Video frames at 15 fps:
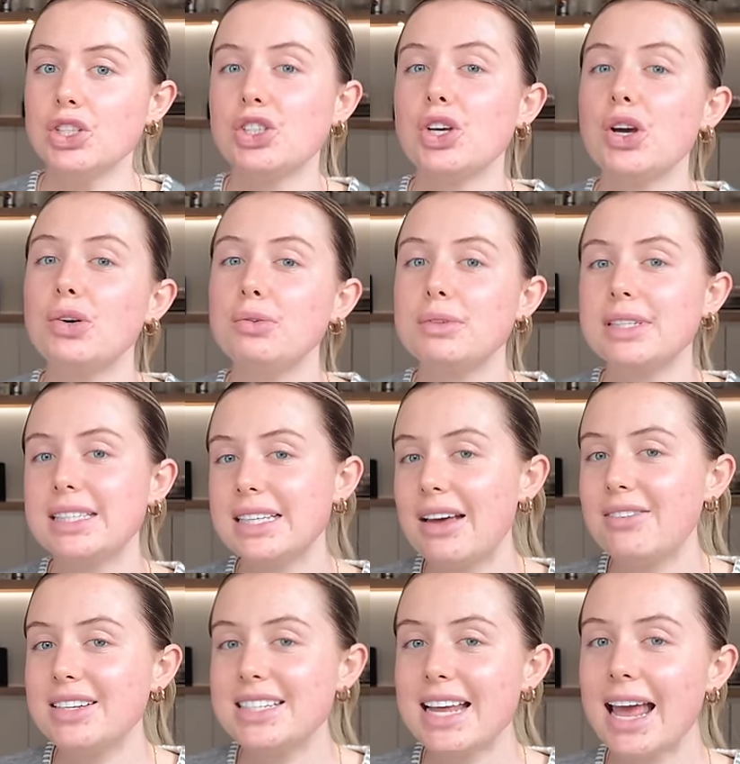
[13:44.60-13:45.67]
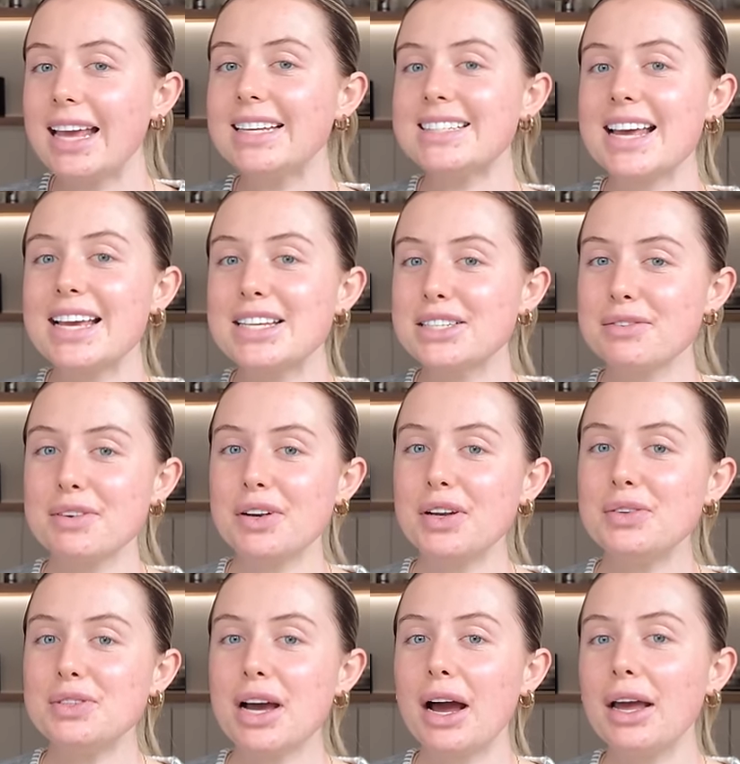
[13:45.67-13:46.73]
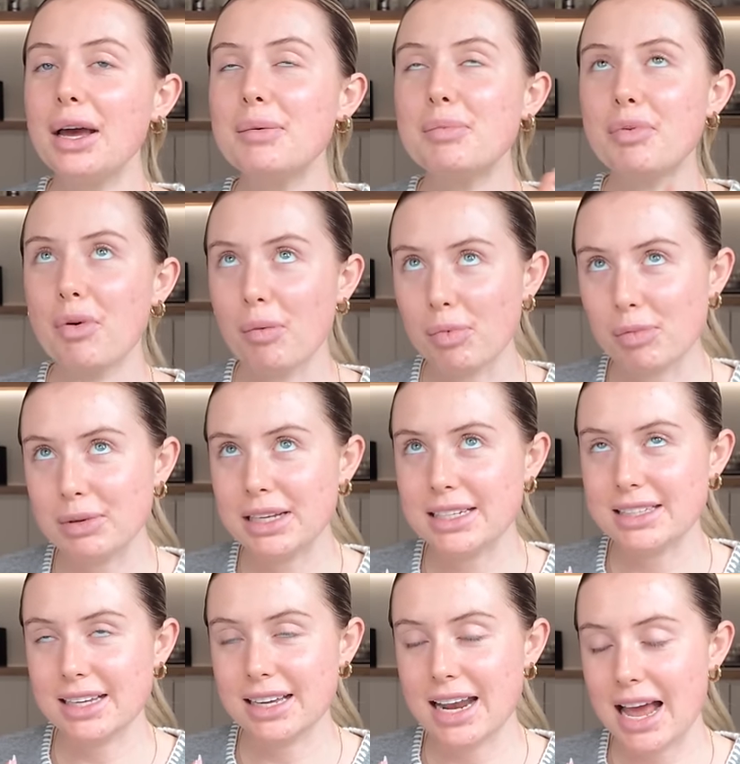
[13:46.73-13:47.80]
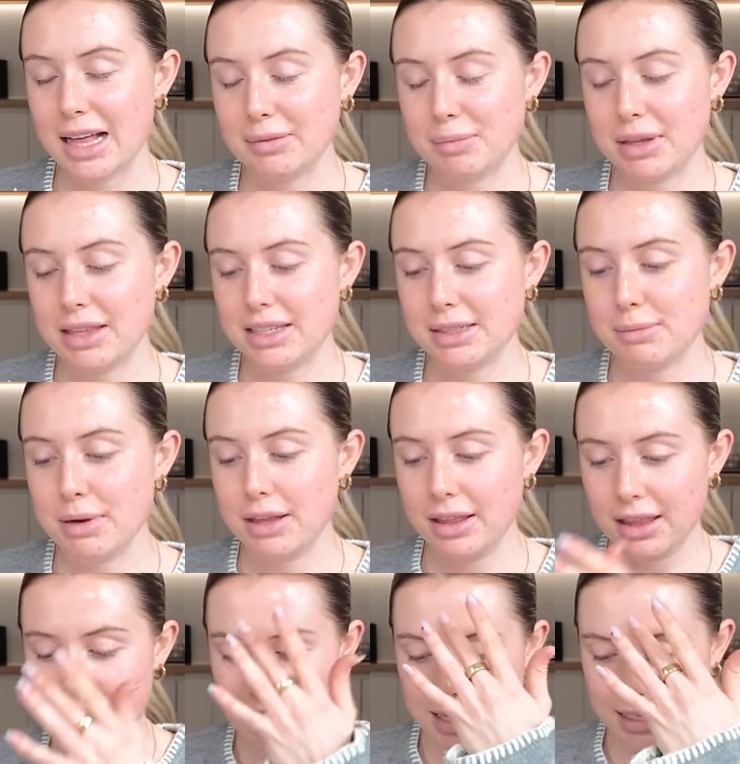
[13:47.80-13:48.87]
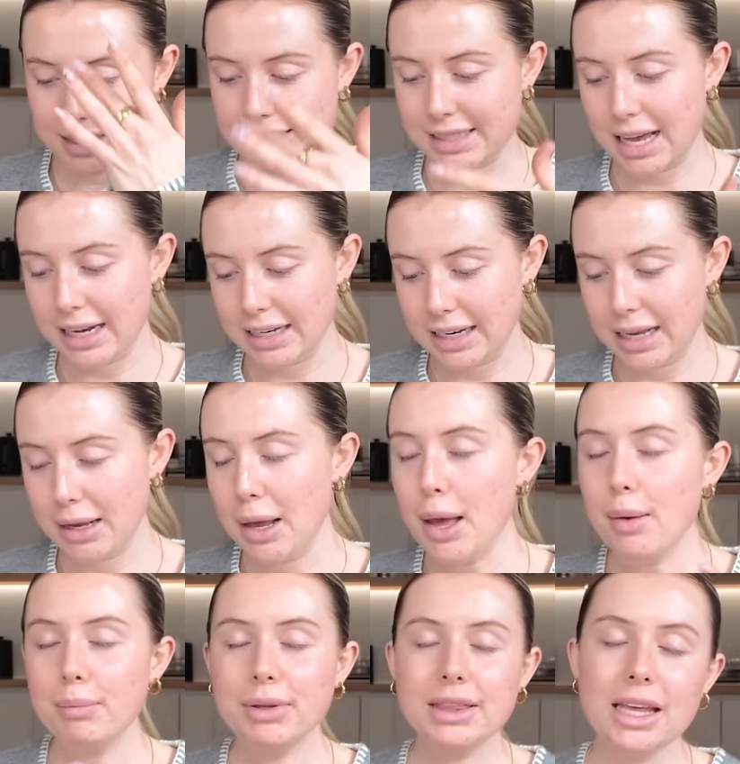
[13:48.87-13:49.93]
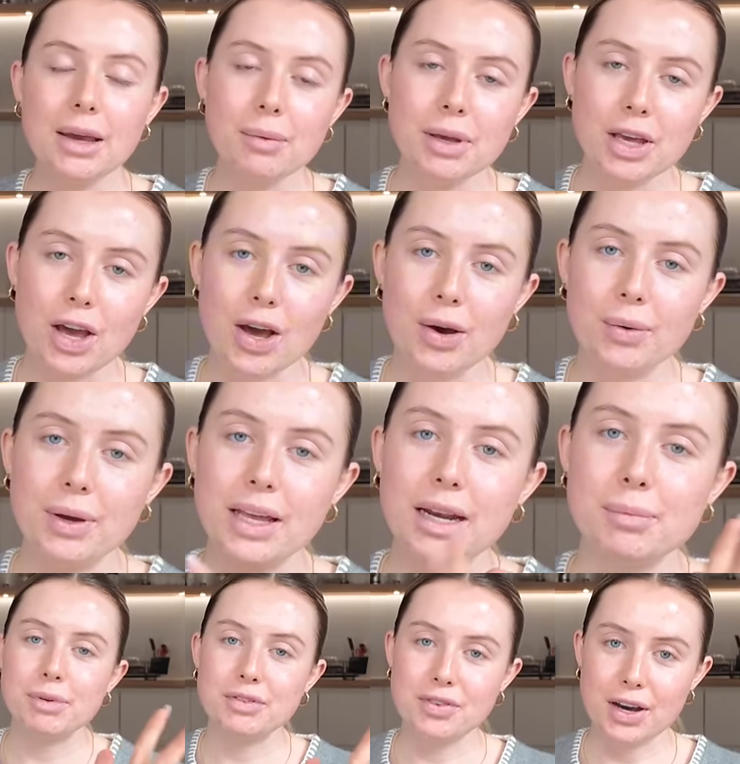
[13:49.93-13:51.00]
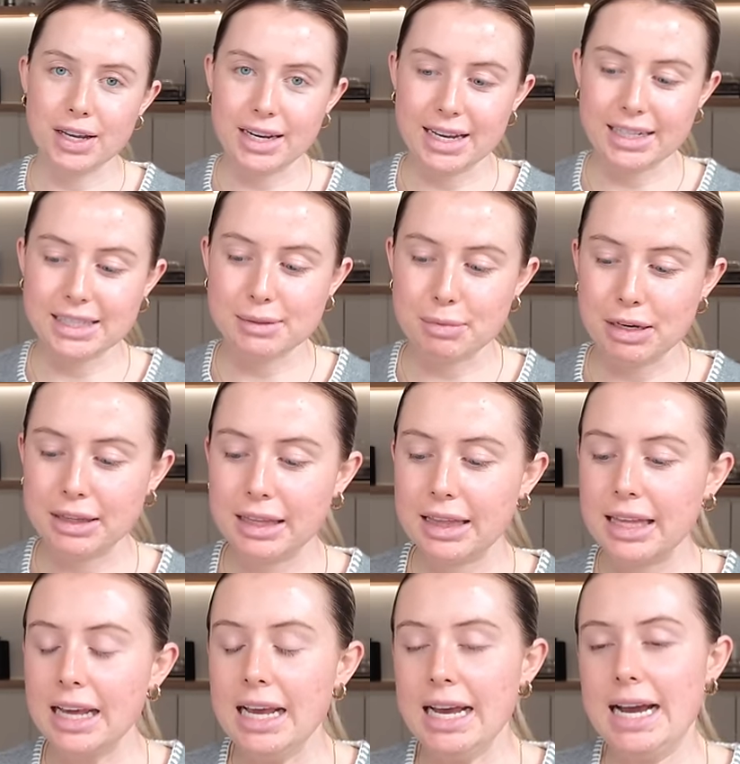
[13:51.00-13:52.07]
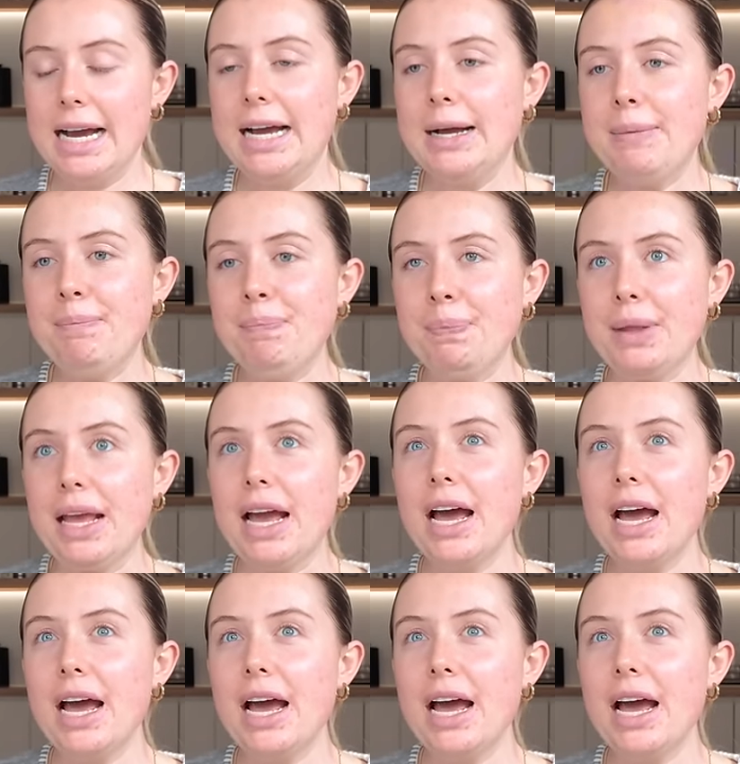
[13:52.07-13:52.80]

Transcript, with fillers: So seven to eight days of a new diet probably isn't going to help me this month sadly. But there we go, it'll be fine next month. Um,